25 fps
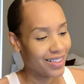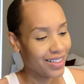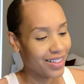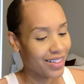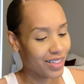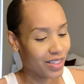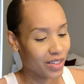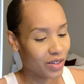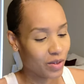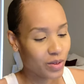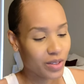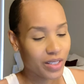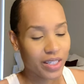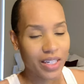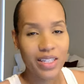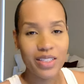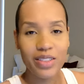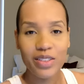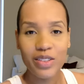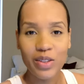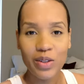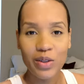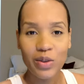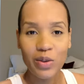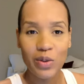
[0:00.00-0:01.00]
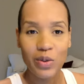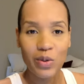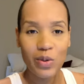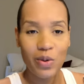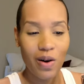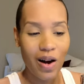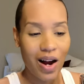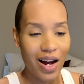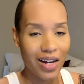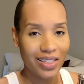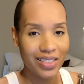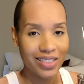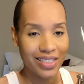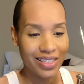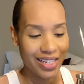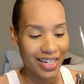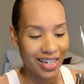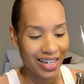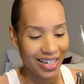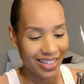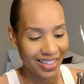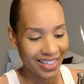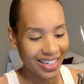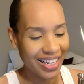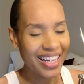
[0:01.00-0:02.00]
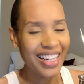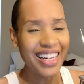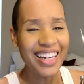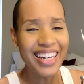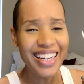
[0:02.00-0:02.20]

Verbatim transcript: The utensil crock set.